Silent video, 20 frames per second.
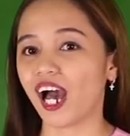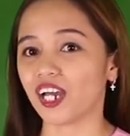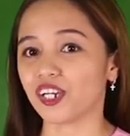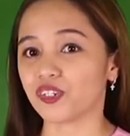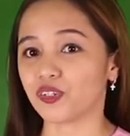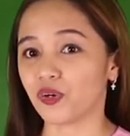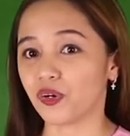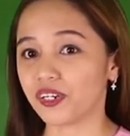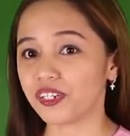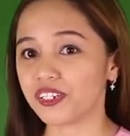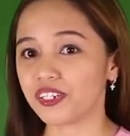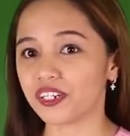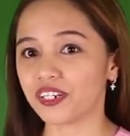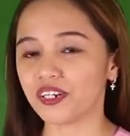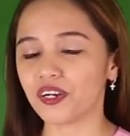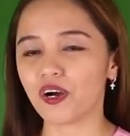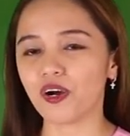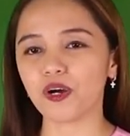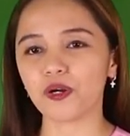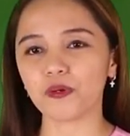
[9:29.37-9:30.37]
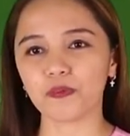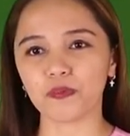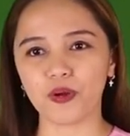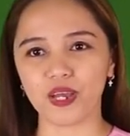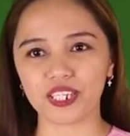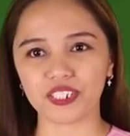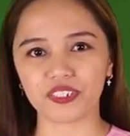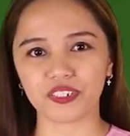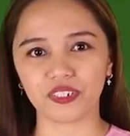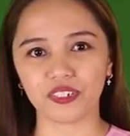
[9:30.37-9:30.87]
ironer or
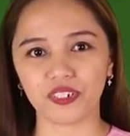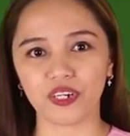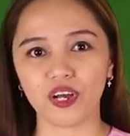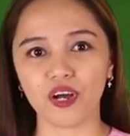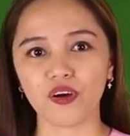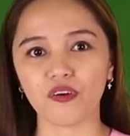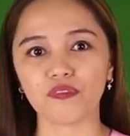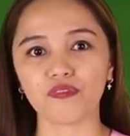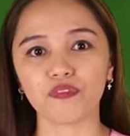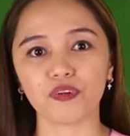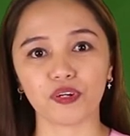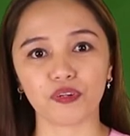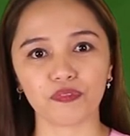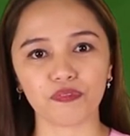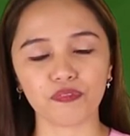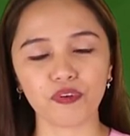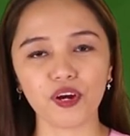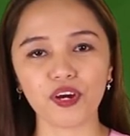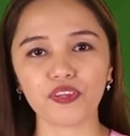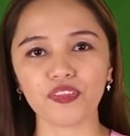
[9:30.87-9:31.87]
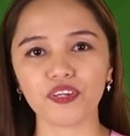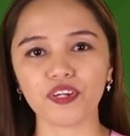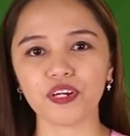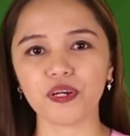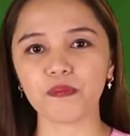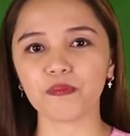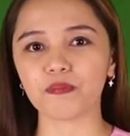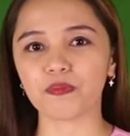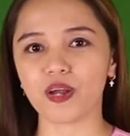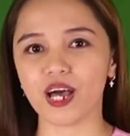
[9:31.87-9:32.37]
presser, for
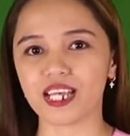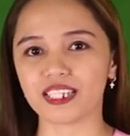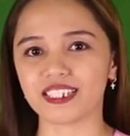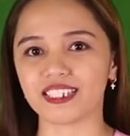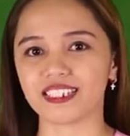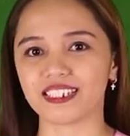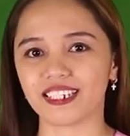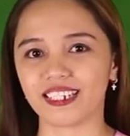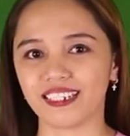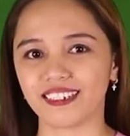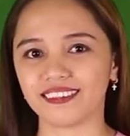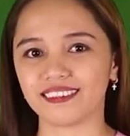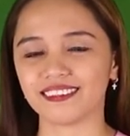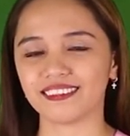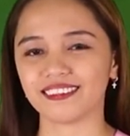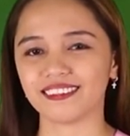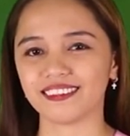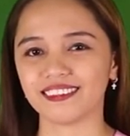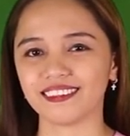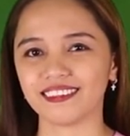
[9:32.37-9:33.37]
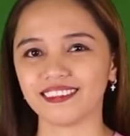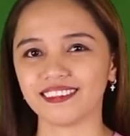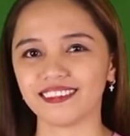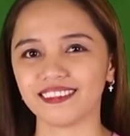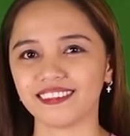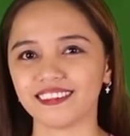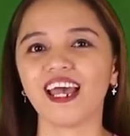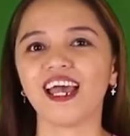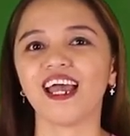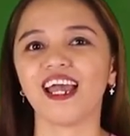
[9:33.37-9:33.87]
further processing.
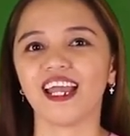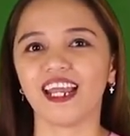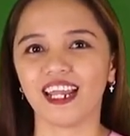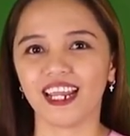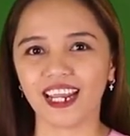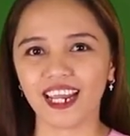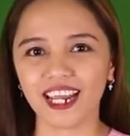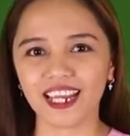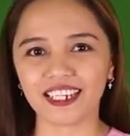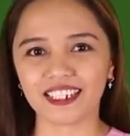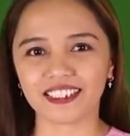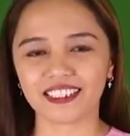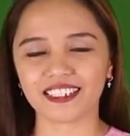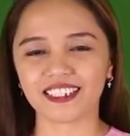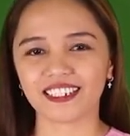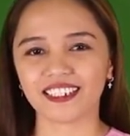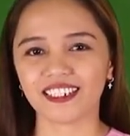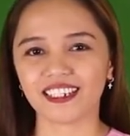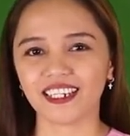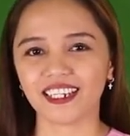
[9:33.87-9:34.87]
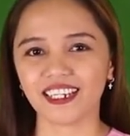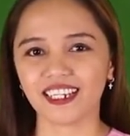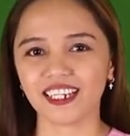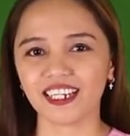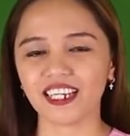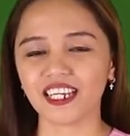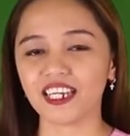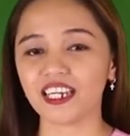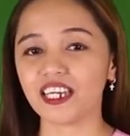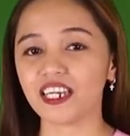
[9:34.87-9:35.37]
8.
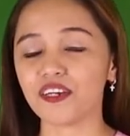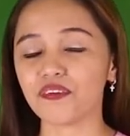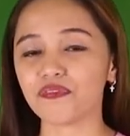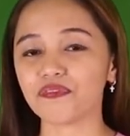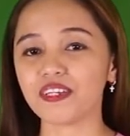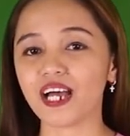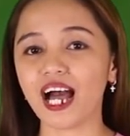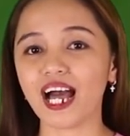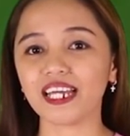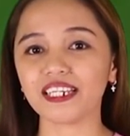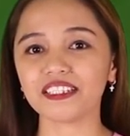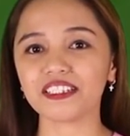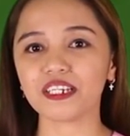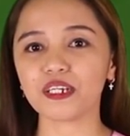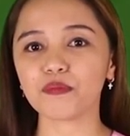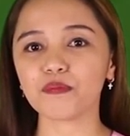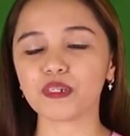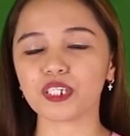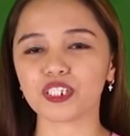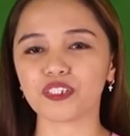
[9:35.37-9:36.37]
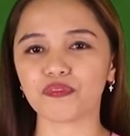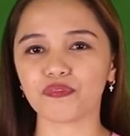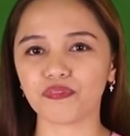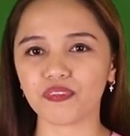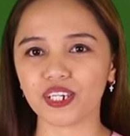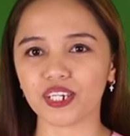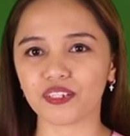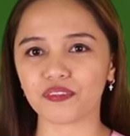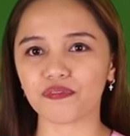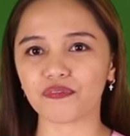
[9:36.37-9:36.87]
If the item is
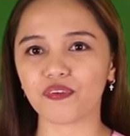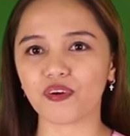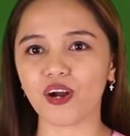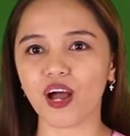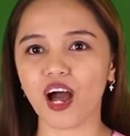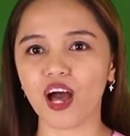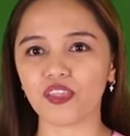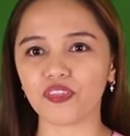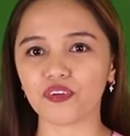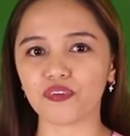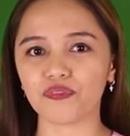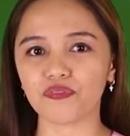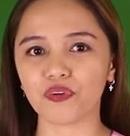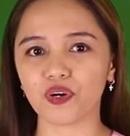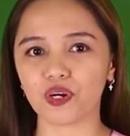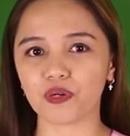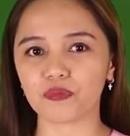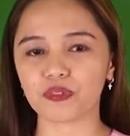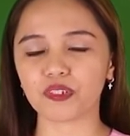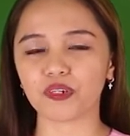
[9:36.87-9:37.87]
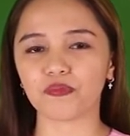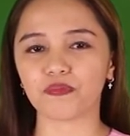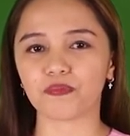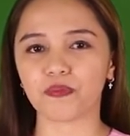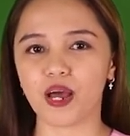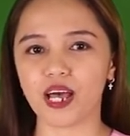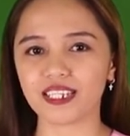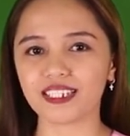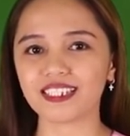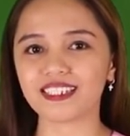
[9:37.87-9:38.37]
fit for other forms of
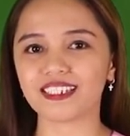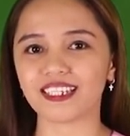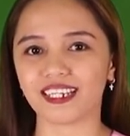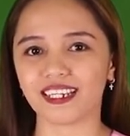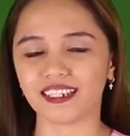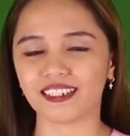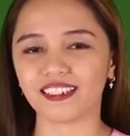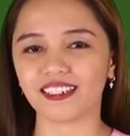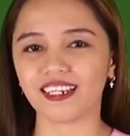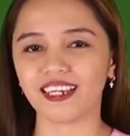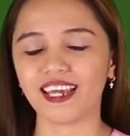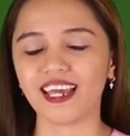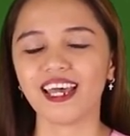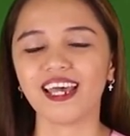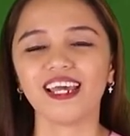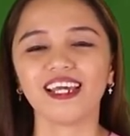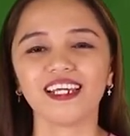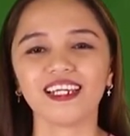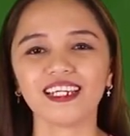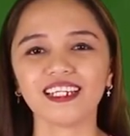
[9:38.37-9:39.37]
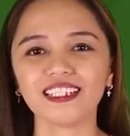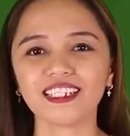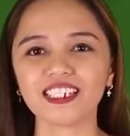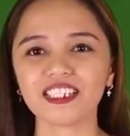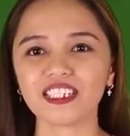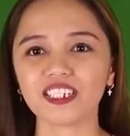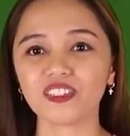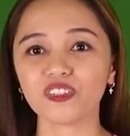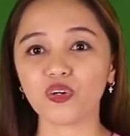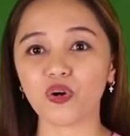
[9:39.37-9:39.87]
processing, it
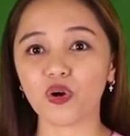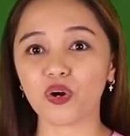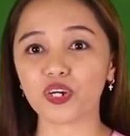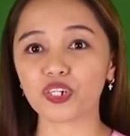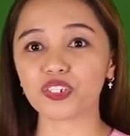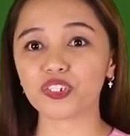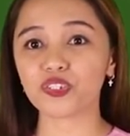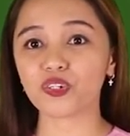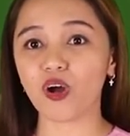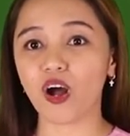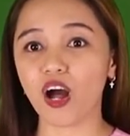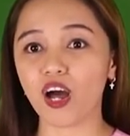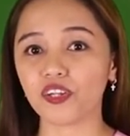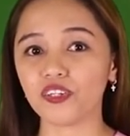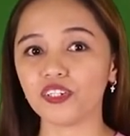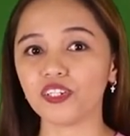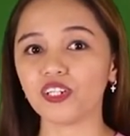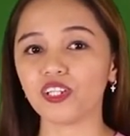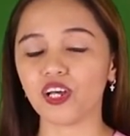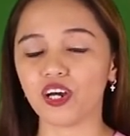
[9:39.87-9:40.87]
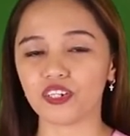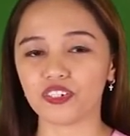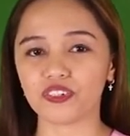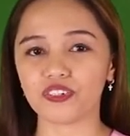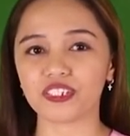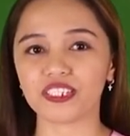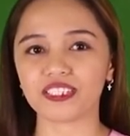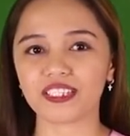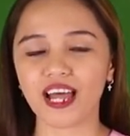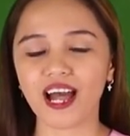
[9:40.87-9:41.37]
is endorsed to other
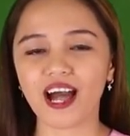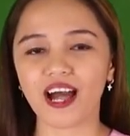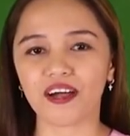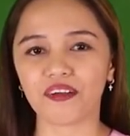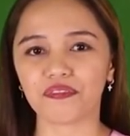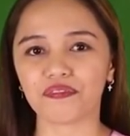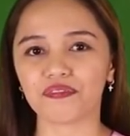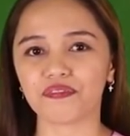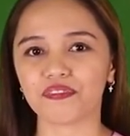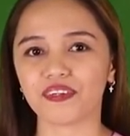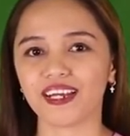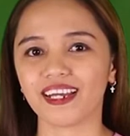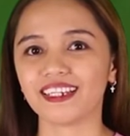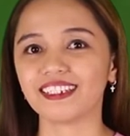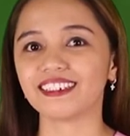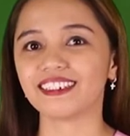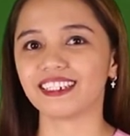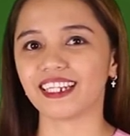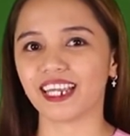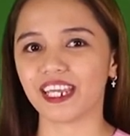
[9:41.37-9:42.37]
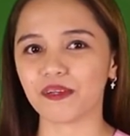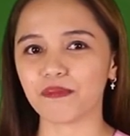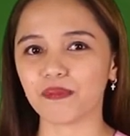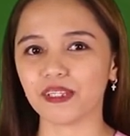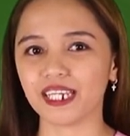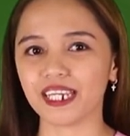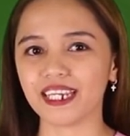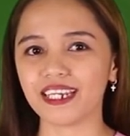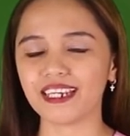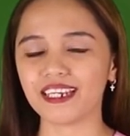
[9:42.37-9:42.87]
laundry staff,
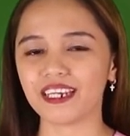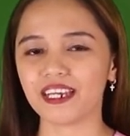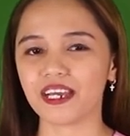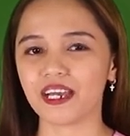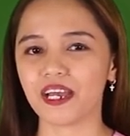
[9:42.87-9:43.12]
namely,